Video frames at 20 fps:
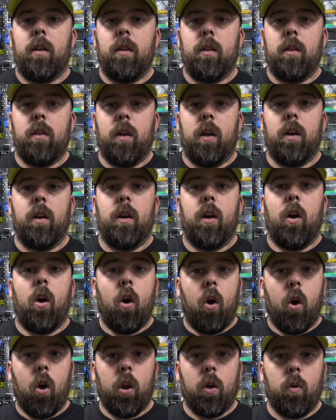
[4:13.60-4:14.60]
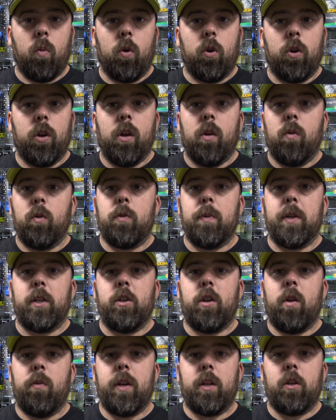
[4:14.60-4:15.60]
than a hollow would, which means
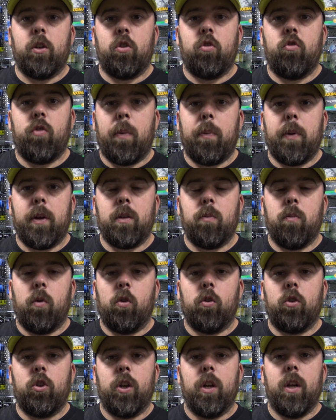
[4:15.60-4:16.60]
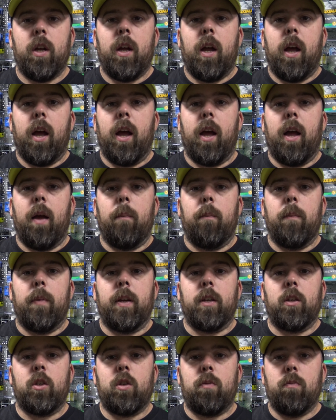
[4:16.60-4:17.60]
you don't need to strip it as much.
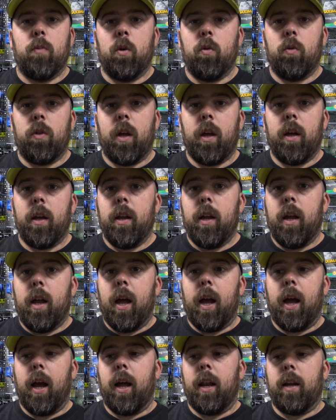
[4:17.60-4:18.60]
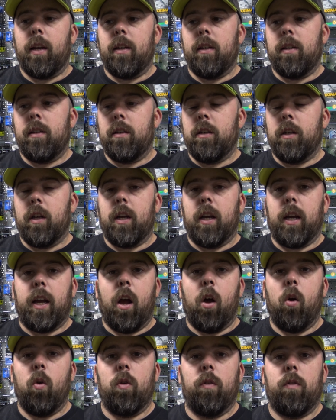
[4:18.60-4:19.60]
It's smoother, and you can
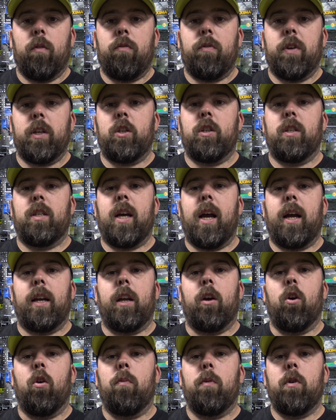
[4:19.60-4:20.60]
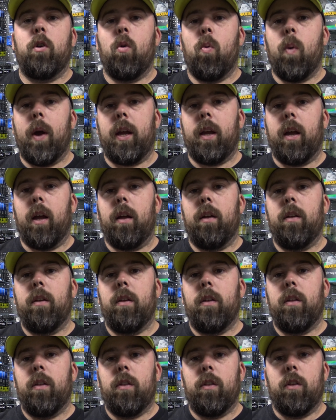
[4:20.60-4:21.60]
get hold of the fish and tighten it up quicker
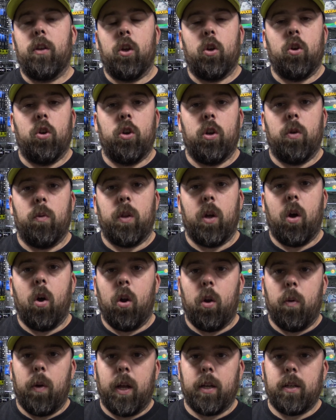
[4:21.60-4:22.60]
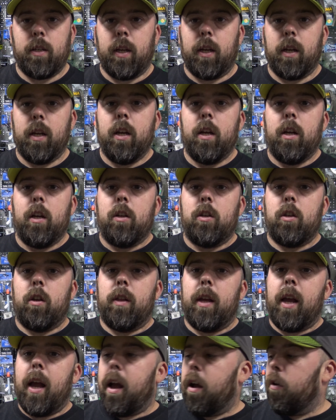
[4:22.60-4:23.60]
than you could do with a hollow elastic. So
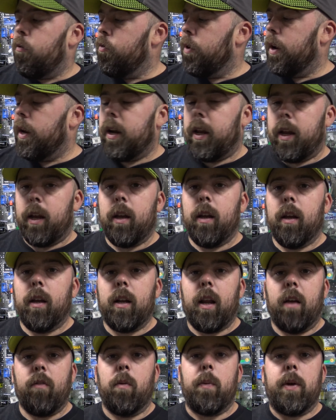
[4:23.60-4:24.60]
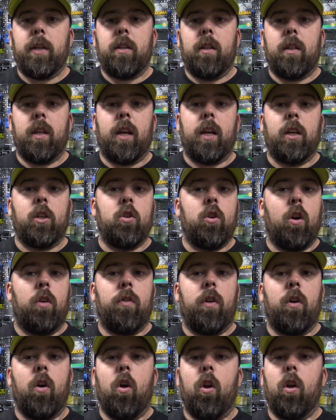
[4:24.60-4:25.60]
they are really clever bits of thing. It's
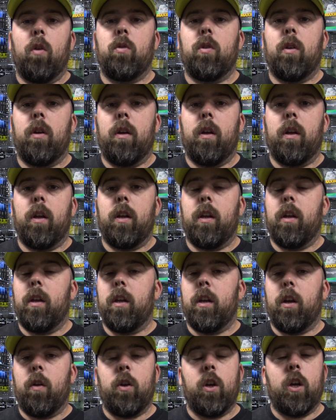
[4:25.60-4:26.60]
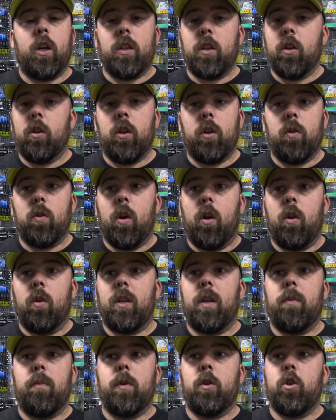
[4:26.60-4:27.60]
not that hollows are, you know, you can still use
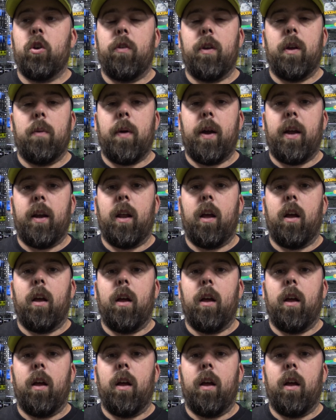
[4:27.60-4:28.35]
hollows. The majority of mine